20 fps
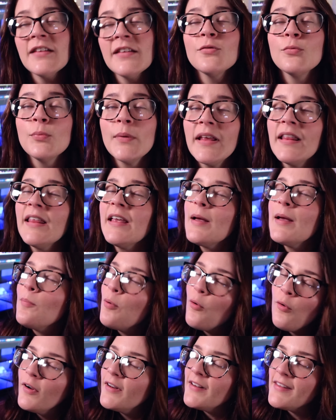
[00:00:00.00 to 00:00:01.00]
It's really
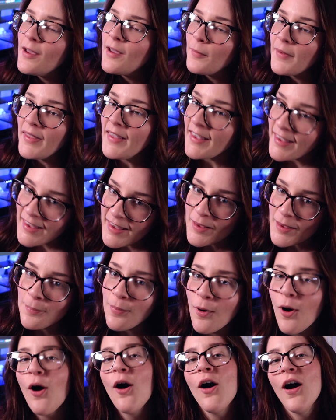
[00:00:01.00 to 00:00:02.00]
important that we
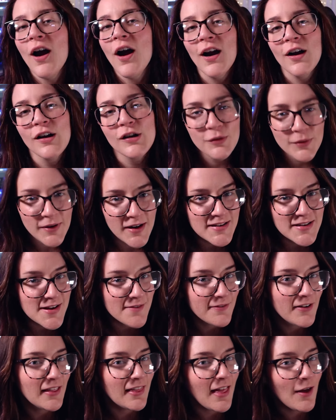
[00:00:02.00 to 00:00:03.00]
keep our
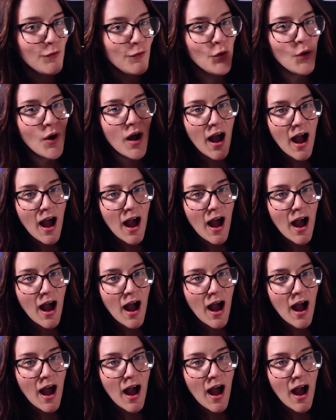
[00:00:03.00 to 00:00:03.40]
creativity level